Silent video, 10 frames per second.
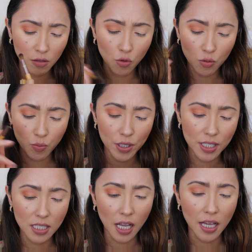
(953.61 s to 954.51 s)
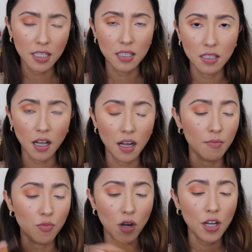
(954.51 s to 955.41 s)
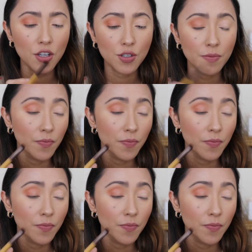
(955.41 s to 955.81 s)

more precise brush.